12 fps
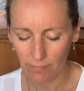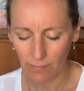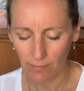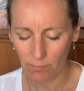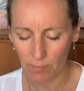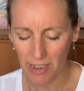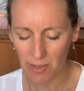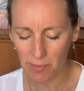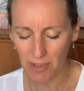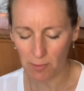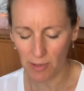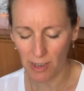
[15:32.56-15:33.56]

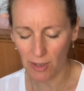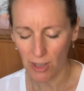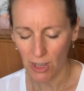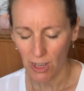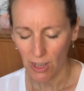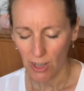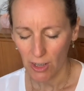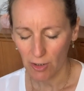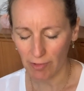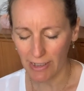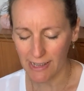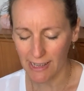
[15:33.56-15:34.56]
Maybe with
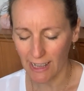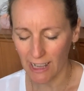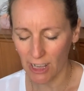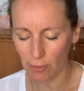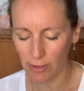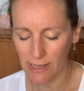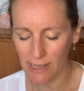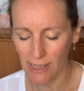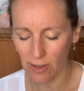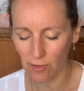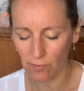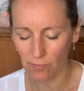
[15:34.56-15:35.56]
greater clarity
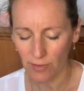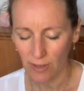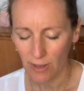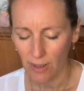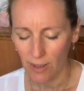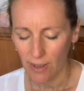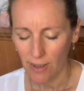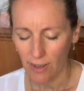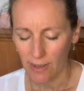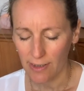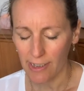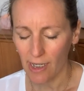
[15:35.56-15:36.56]
of
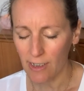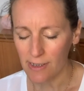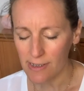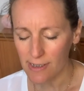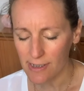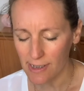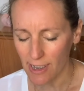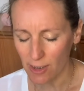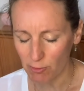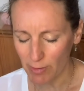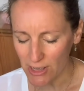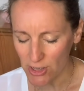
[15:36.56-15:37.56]
the answer to that
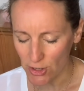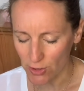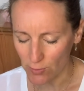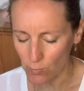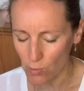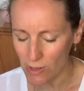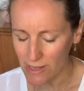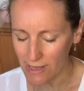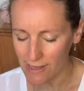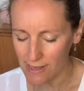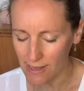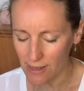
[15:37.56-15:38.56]
question, what
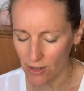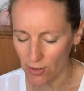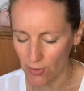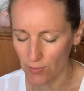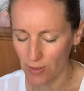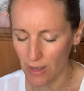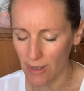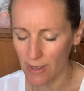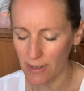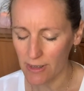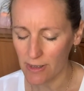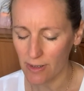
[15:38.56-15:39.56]
is it that you
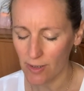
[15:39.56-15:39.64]
need?